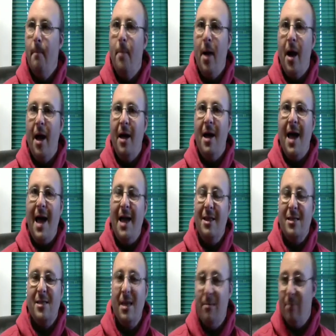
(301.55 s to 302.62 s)
But at
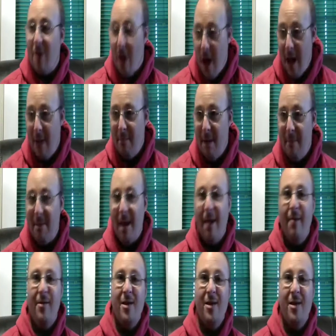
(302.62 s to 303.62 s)
the same time, I'm kind of